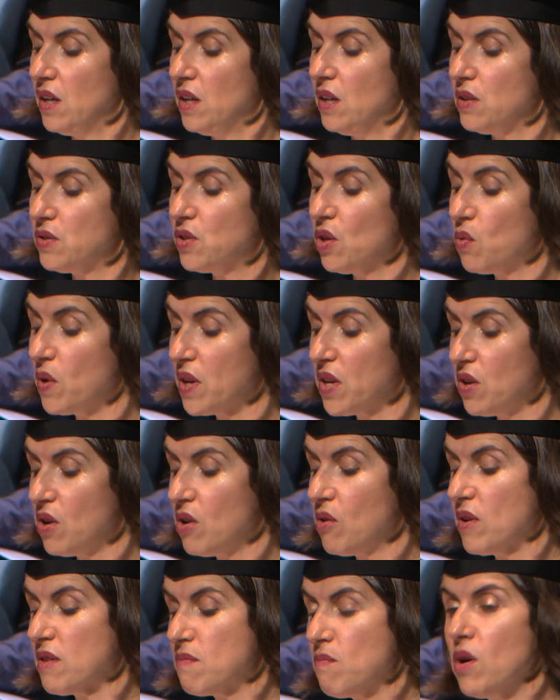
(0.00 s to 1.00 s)
So when
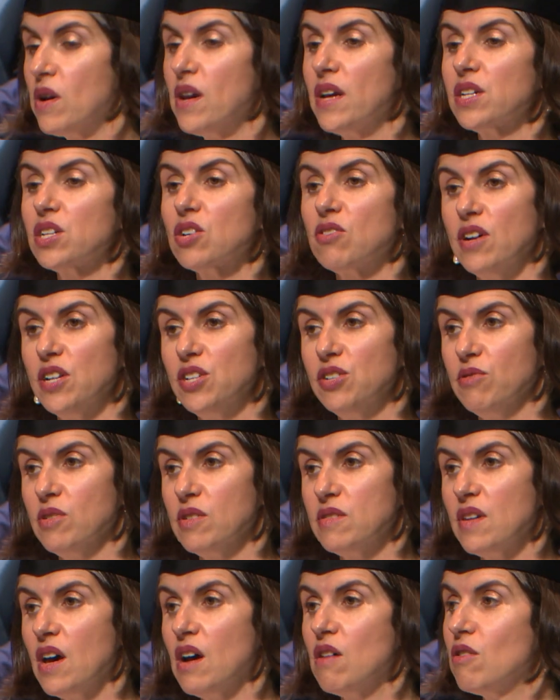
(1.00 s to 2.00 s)
you, as Monash
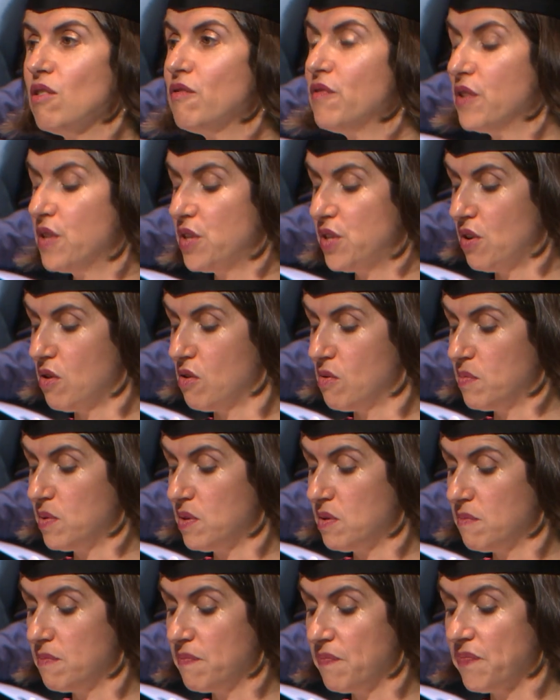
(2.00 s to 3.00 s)
graduates, are offered
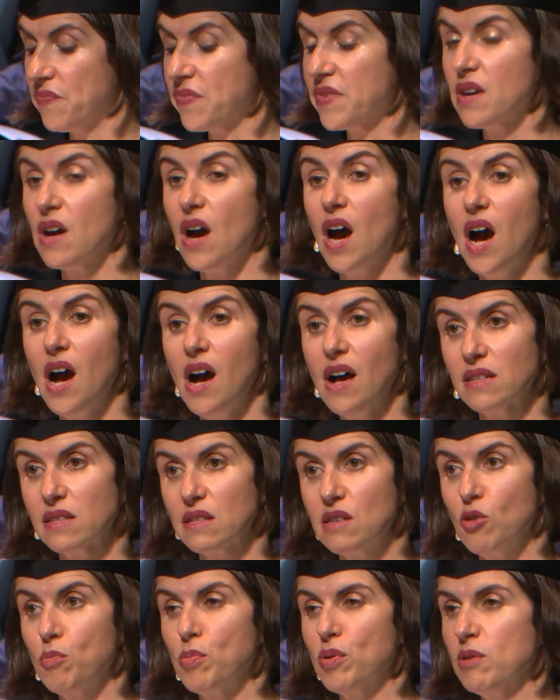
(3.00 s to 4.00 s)
jobs,
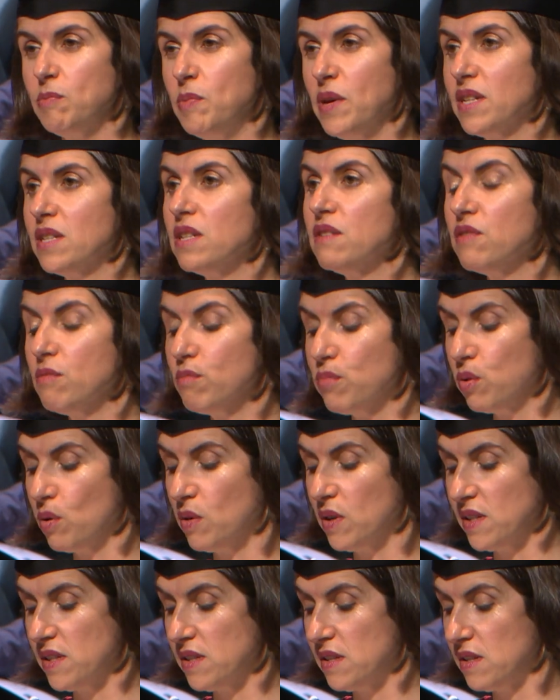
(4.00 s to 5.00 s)
ask your prospective
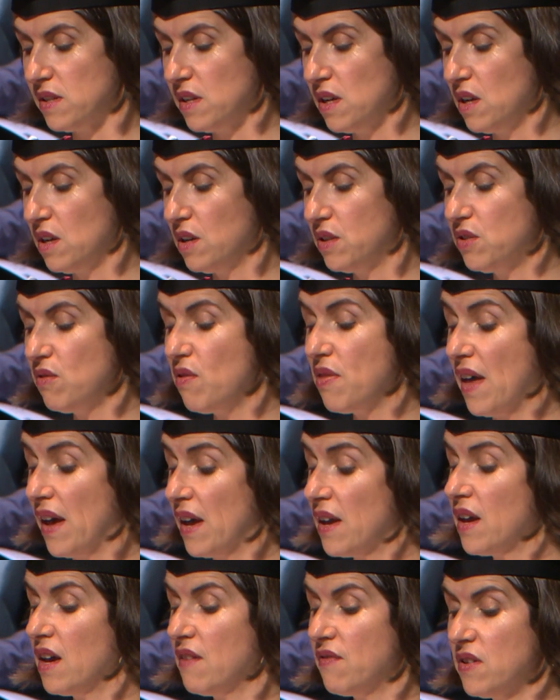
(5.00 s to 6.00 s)
employers, do
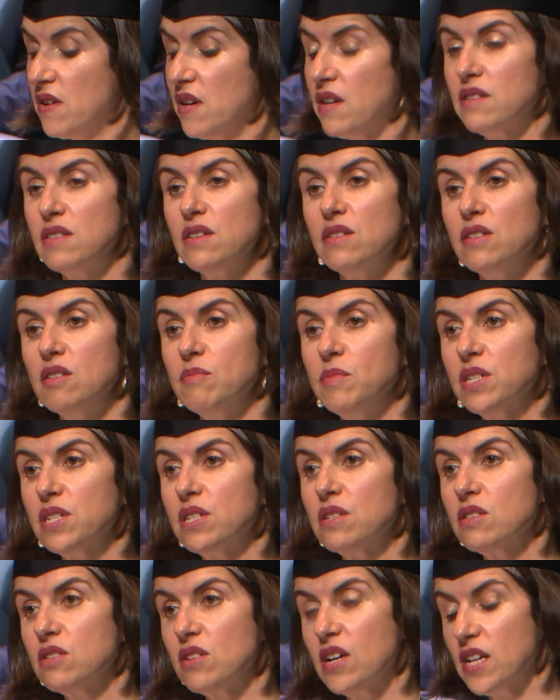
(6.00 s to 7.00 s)
they have a net zero
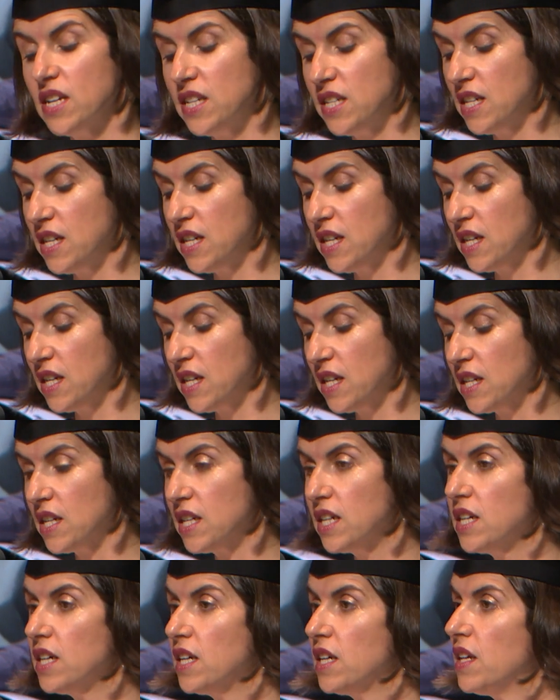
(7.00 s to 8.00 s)
emission strategy?
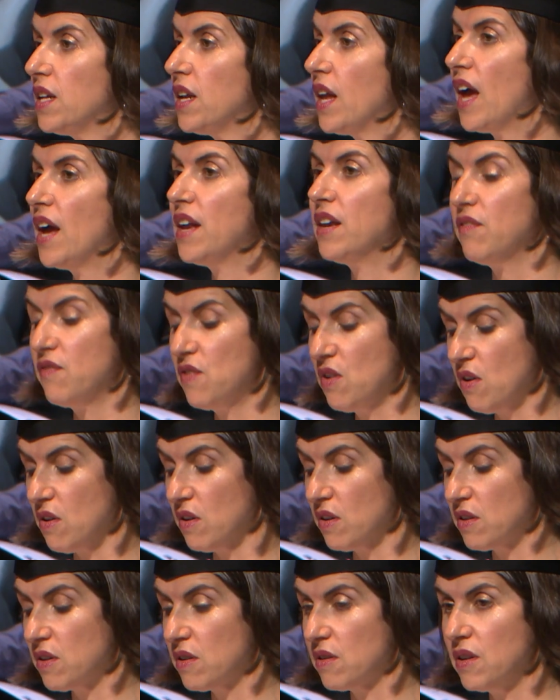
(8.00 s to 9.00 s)
And if
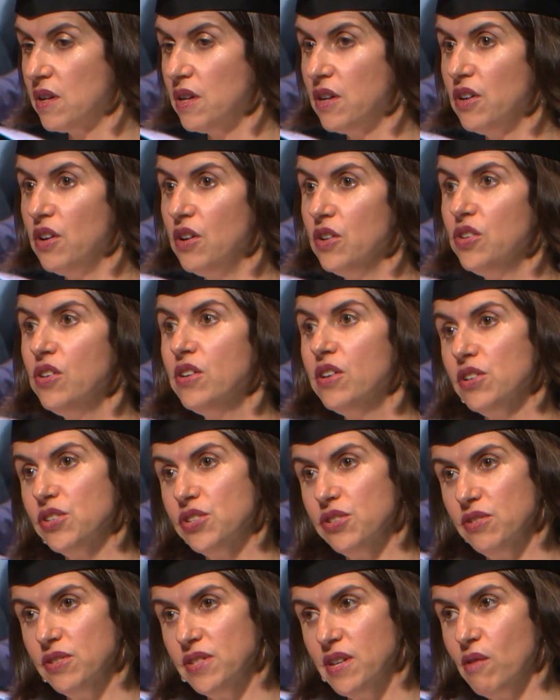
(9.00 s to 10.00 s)
not, you can
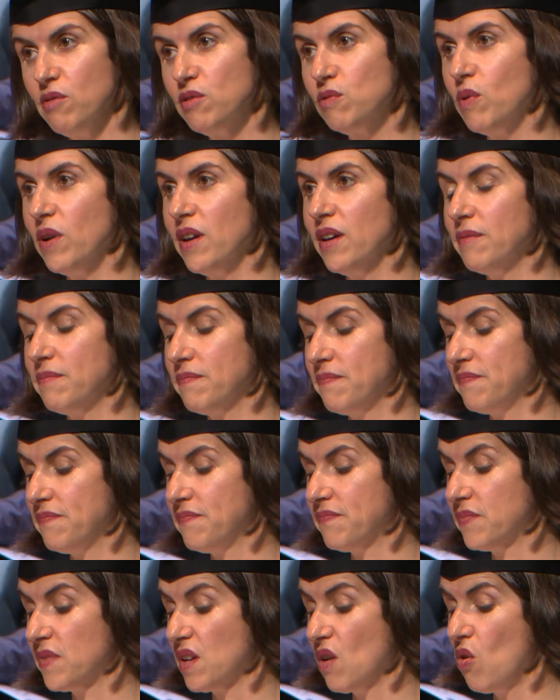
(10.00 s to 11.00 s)
choose elsewhere,
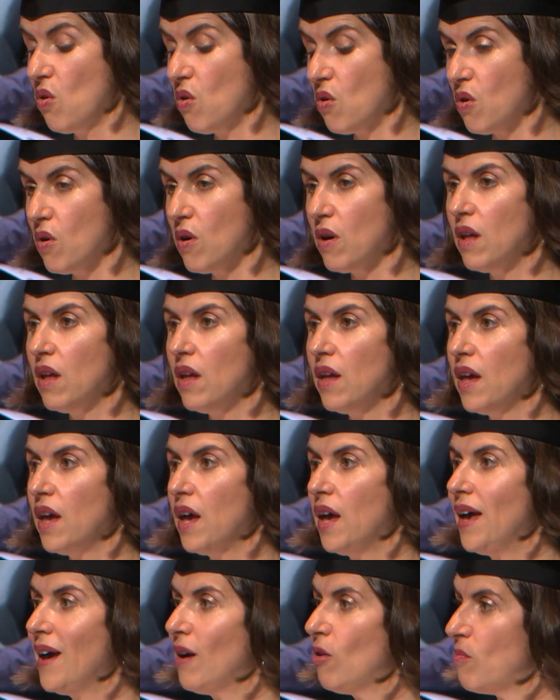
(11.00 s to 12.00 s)
or
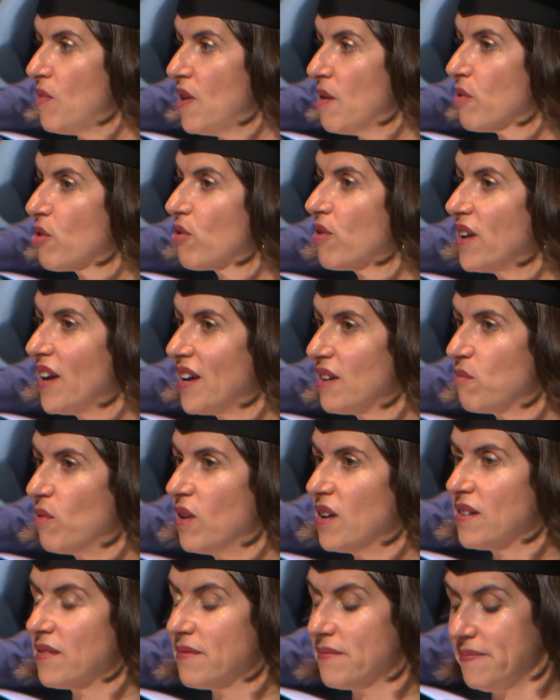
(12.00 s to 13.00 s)
help them create one.